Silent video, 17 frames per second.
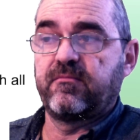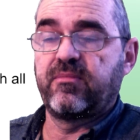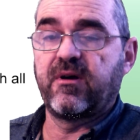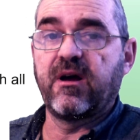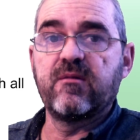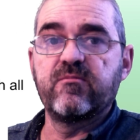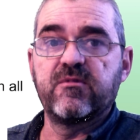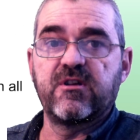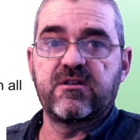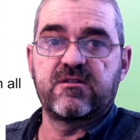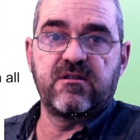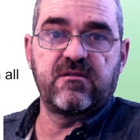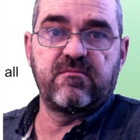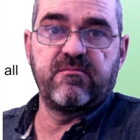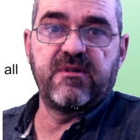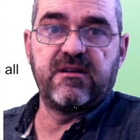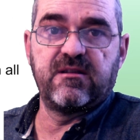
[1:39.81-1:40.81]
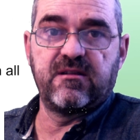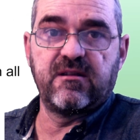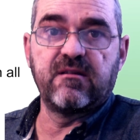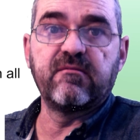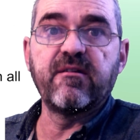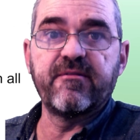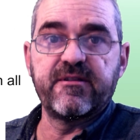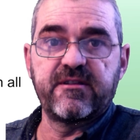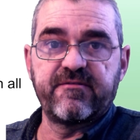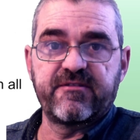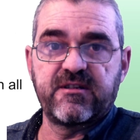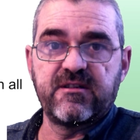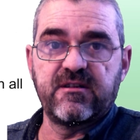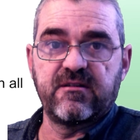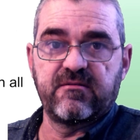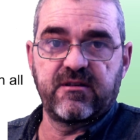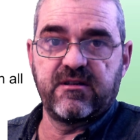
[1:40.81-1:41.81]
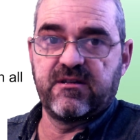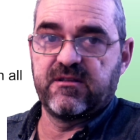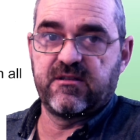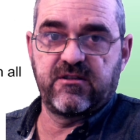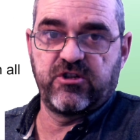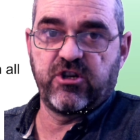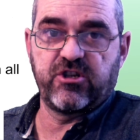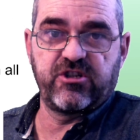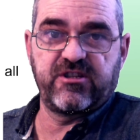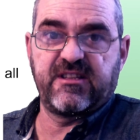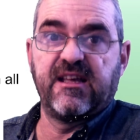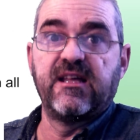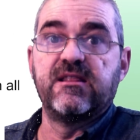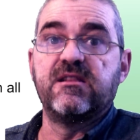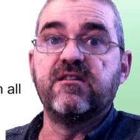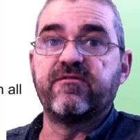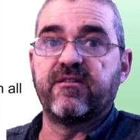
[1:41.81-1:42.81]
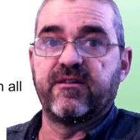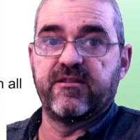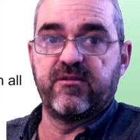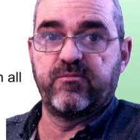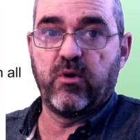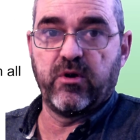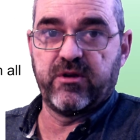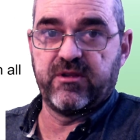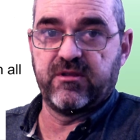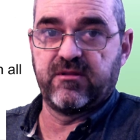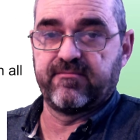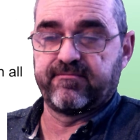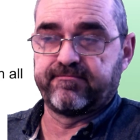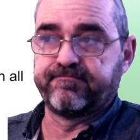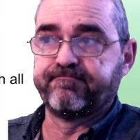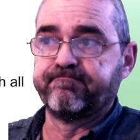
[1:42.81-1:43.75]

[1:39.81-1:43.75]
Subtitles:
Prime does not mean derivatives here, okay? It's just a different point.